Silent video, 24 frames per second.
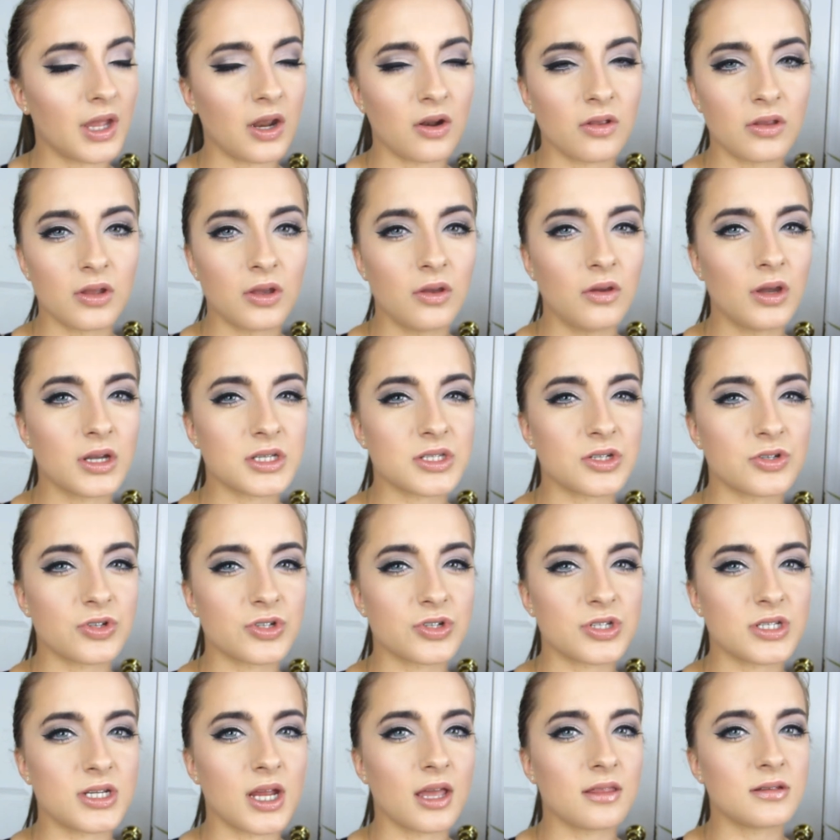I don't think you guys
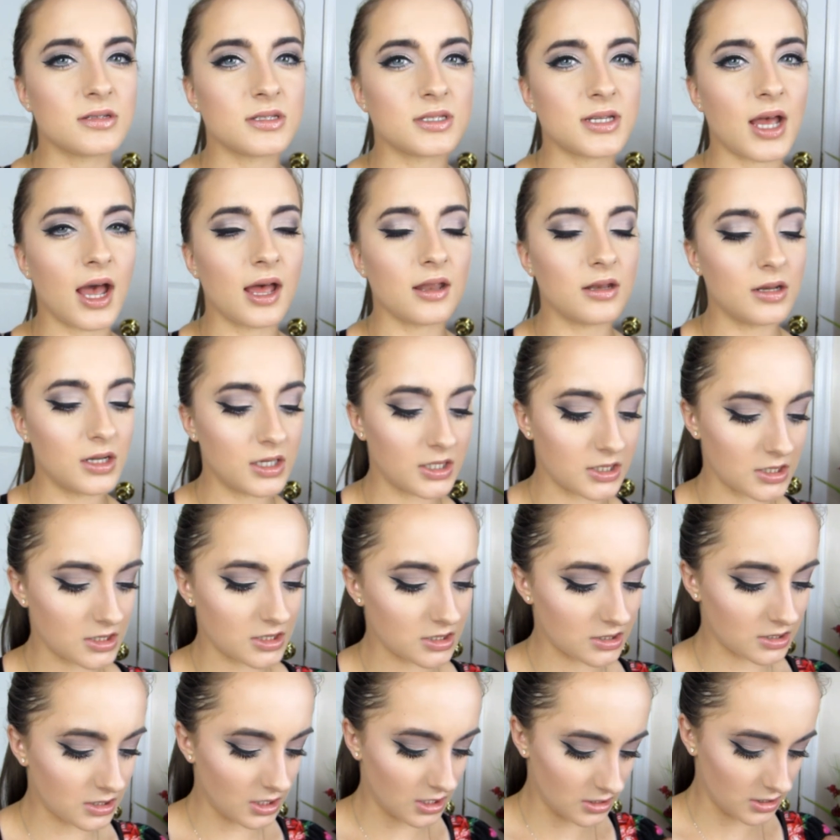understand the
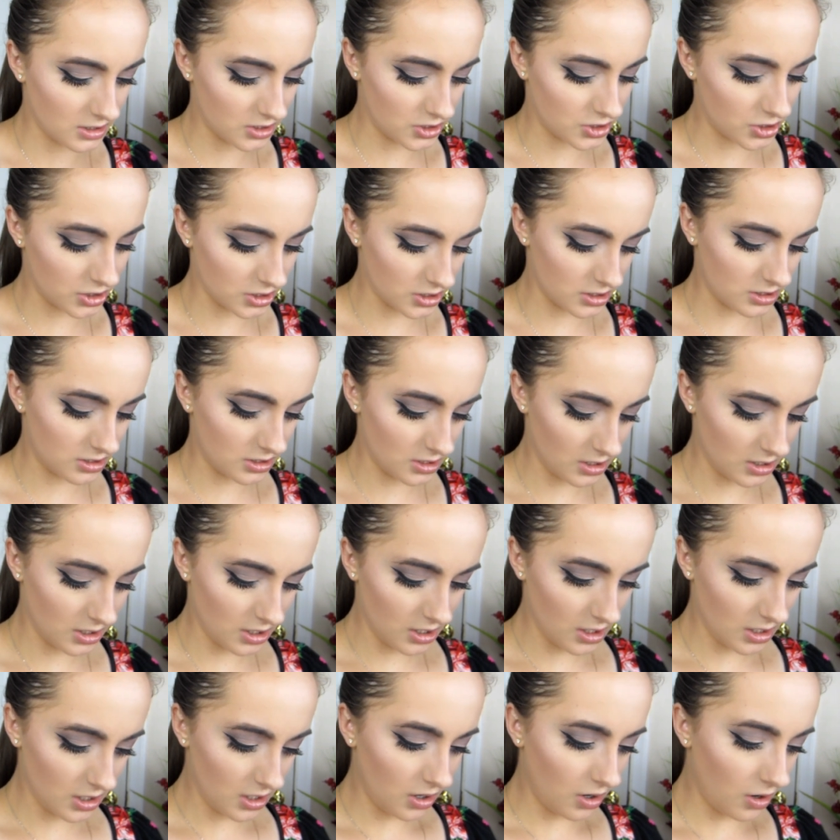sadness that has just
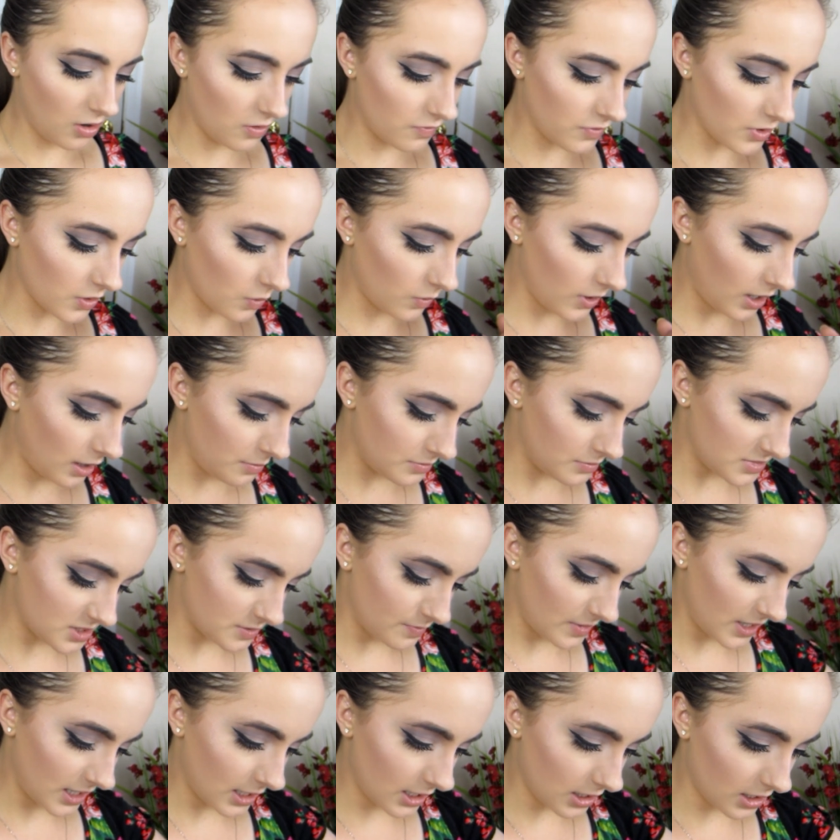overwhelmed
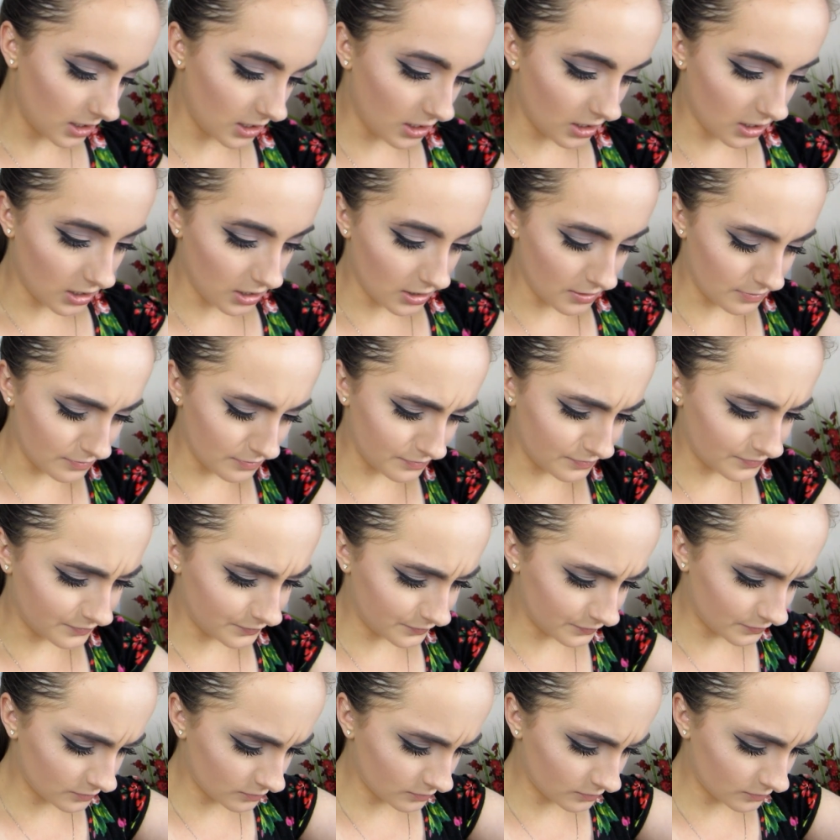me. Um,